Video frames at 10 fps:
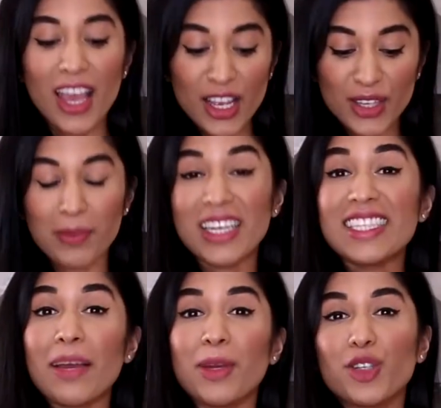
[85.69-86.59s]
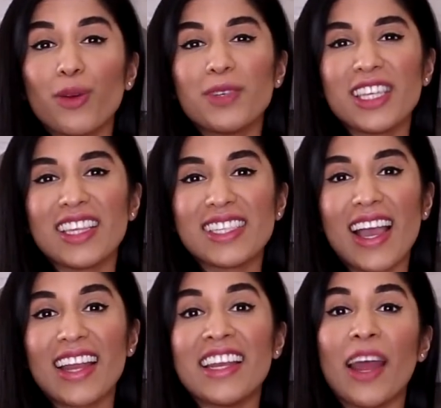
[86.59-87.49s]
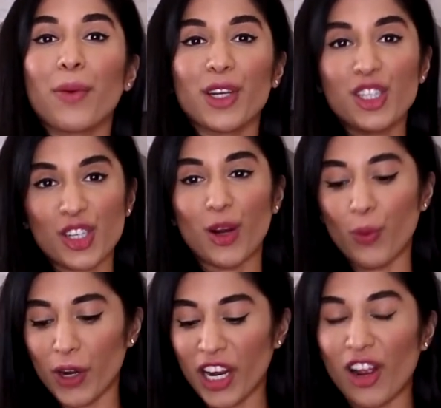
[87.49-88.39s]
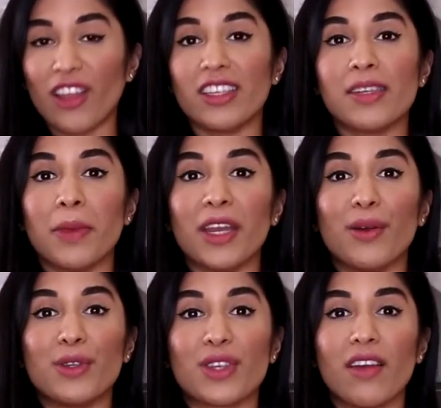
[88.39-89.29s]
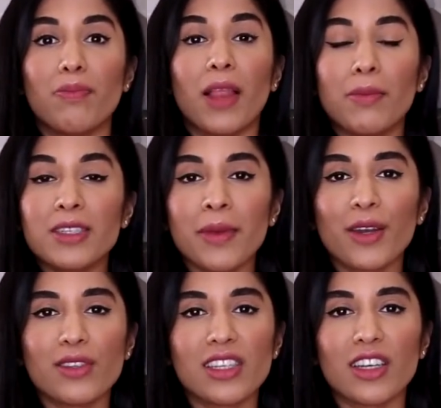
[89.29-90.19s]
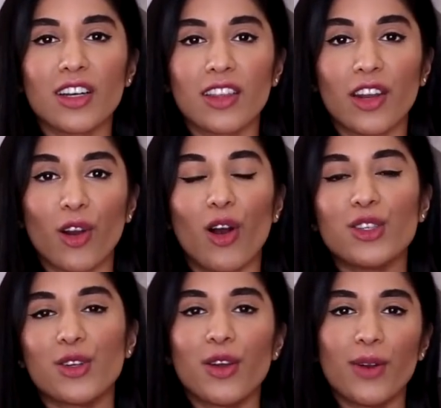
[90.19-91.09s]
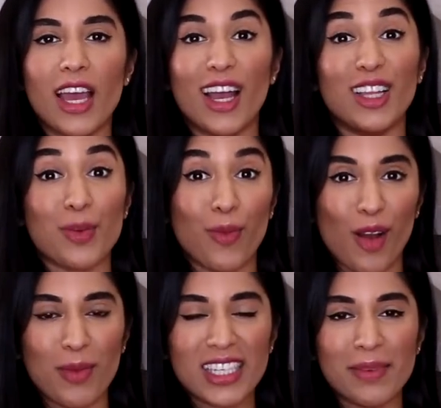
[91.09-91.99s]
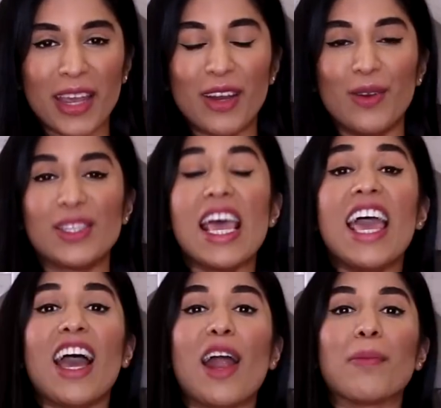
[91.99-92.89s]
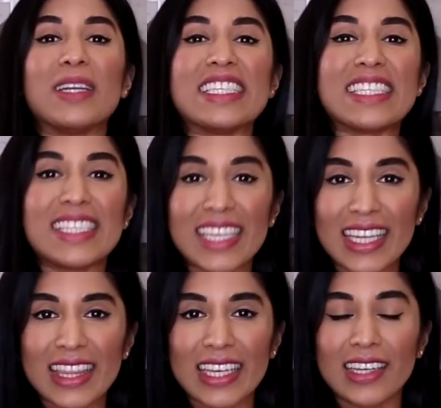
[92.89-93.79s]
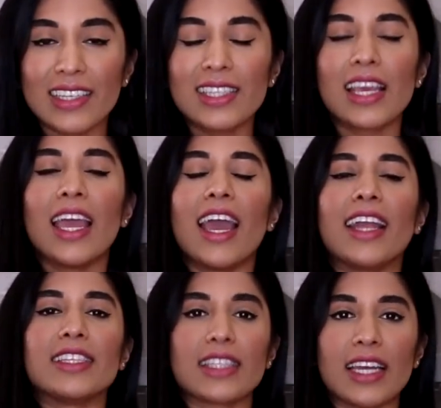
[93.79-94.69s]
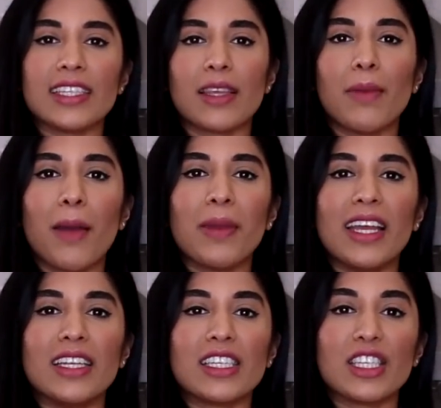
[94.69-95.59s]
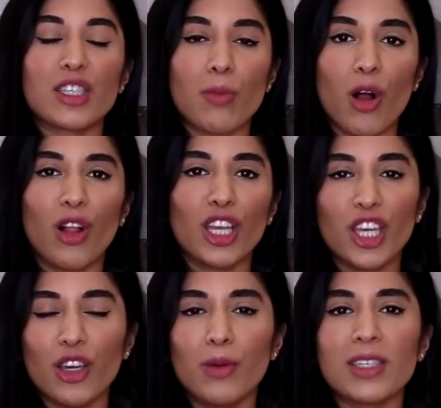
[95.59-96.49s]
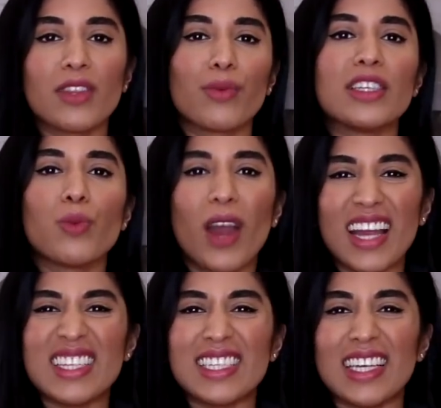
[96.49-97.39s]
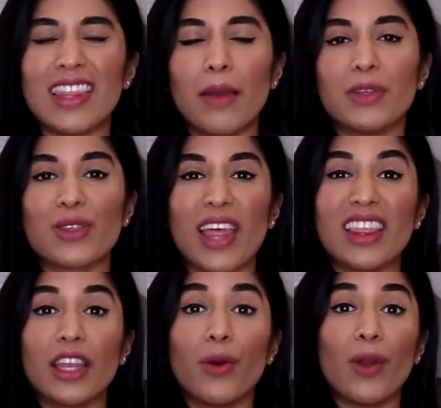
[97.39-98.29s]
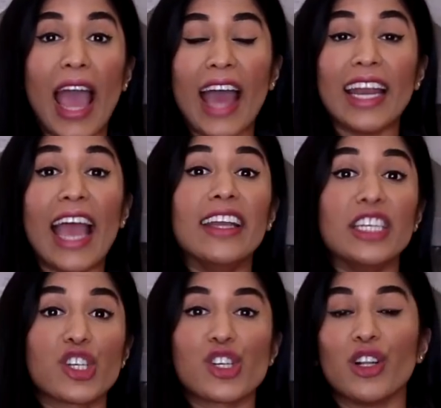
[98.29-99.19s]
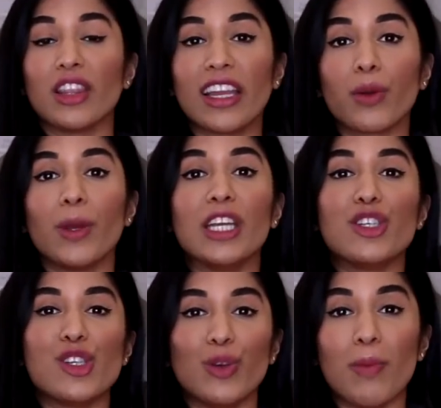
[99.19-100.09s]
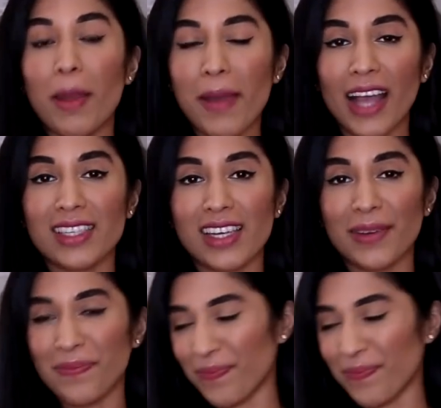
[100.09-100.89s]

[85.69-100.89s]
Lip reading: So I'm gonna set my shrimp to the side, and now we're gonna start working on the tomatoes. So I have plum tomatoes here that are also known as Roma tomatoes, and I'm gonna seed these and slice them up into small cubes. And the reason why I seed them is so that they don't add additional liquid to my pasta.